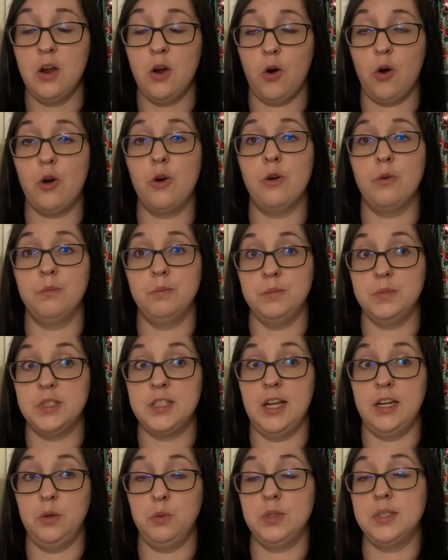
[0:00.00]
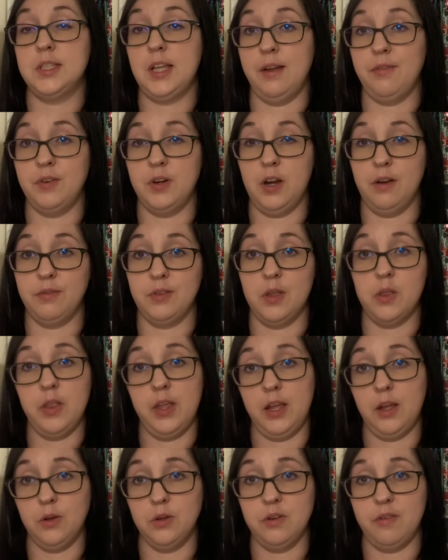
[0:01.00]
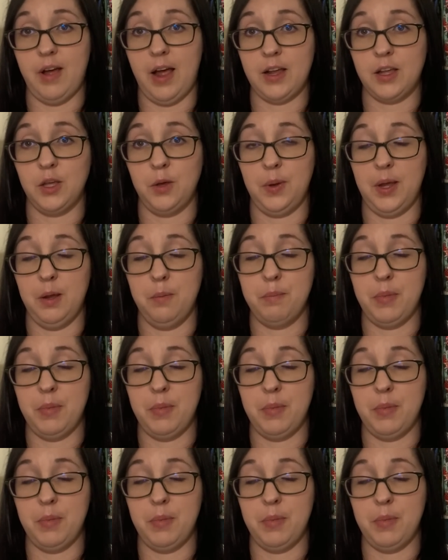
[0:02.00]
or said it was safe enough that they could evacuate.